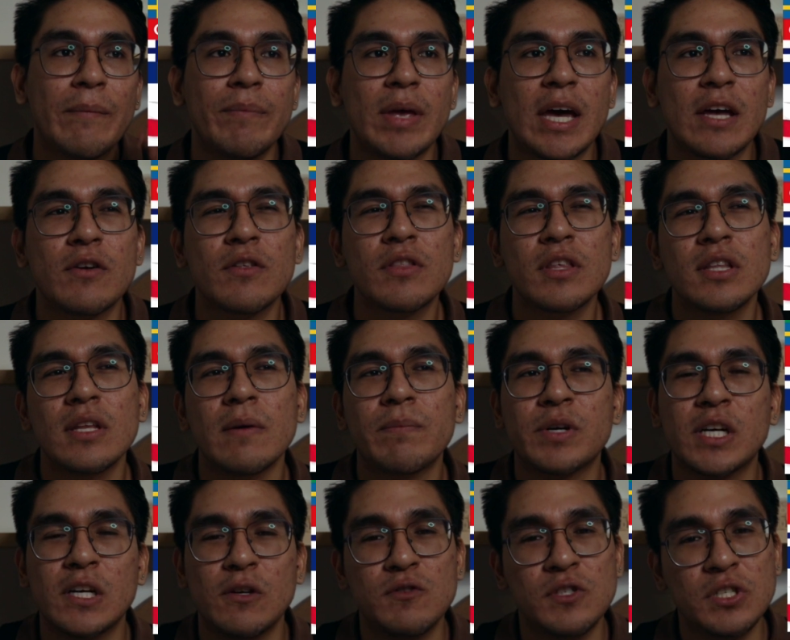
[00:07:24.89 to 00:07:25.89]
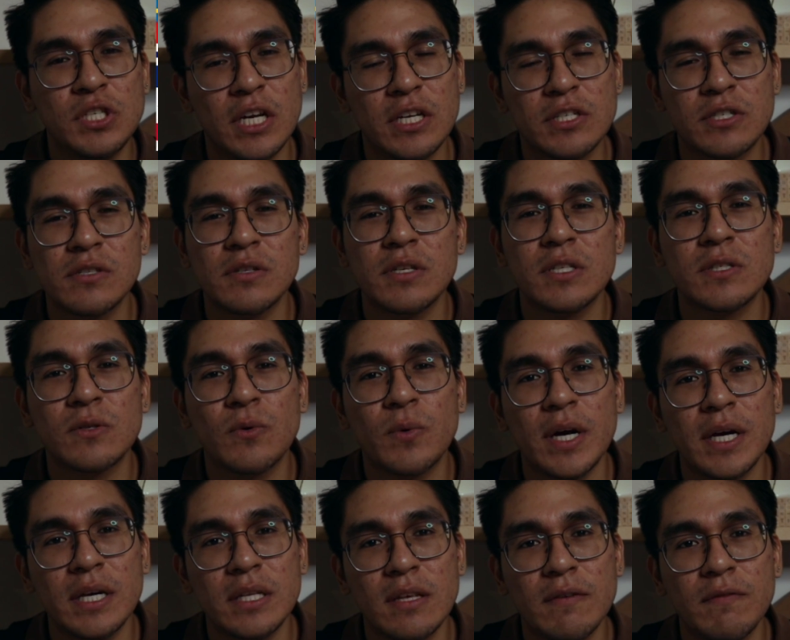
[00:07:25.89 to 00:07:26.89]
I don't think the pronunciation is
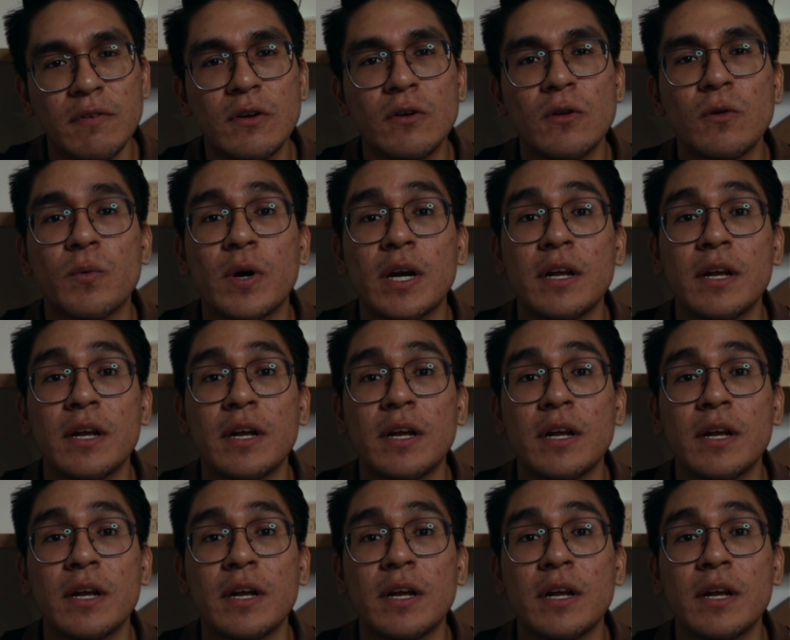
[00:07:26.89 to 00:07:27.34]
quite difficult.